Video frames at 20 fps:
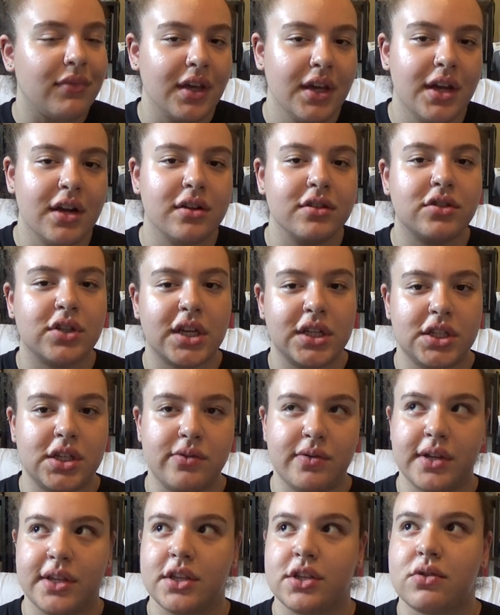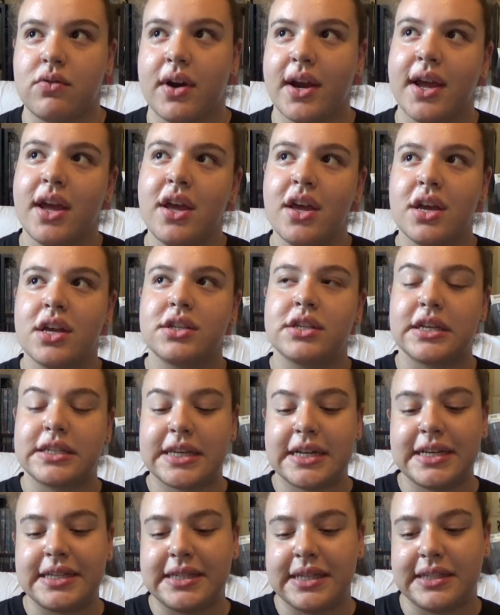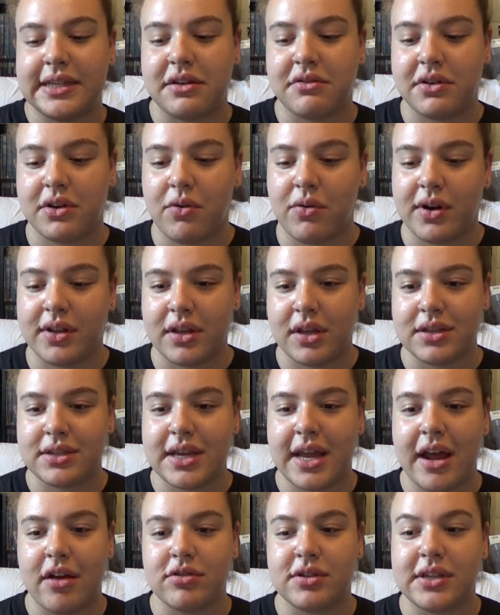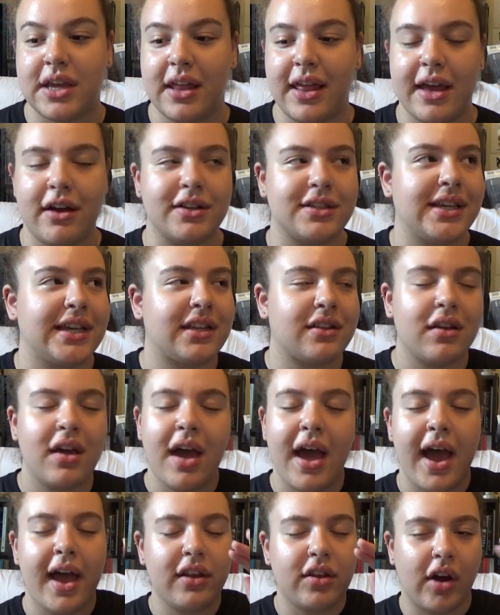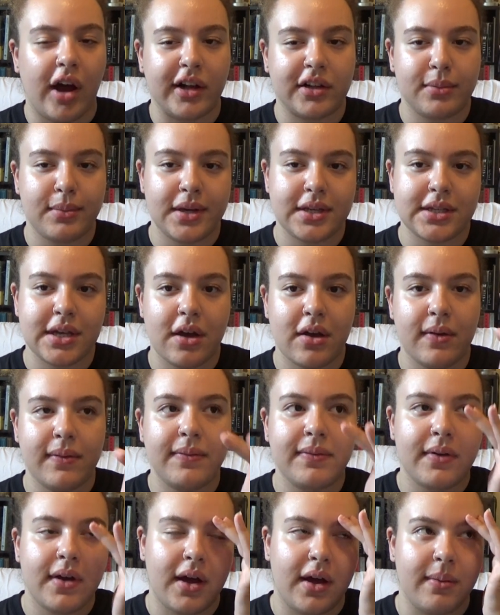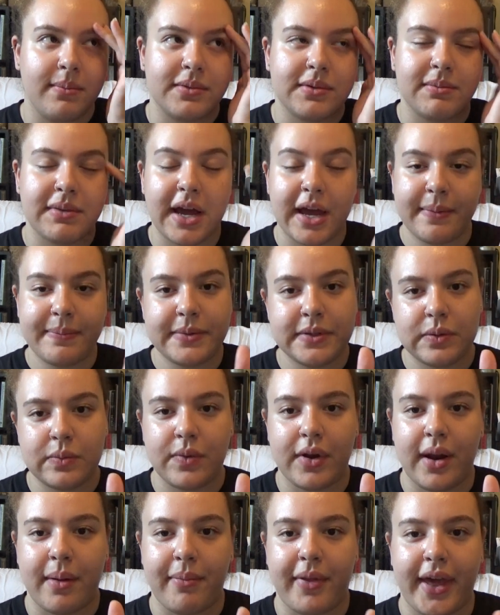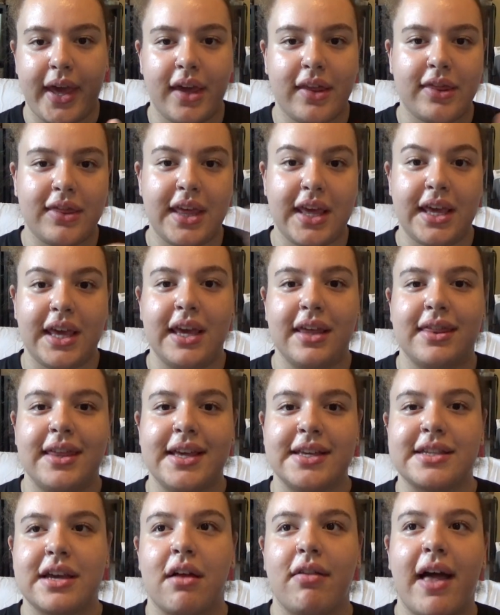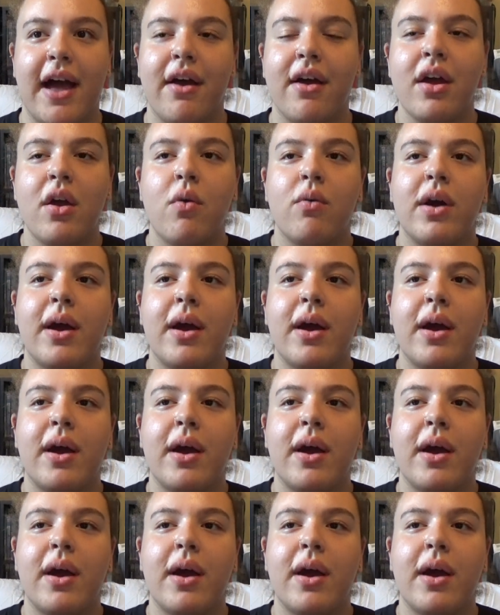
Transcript: Here's continuing the story. So I was gonna sit down and record this, and I talk to myself sometimes when I'm like thinking things out loud.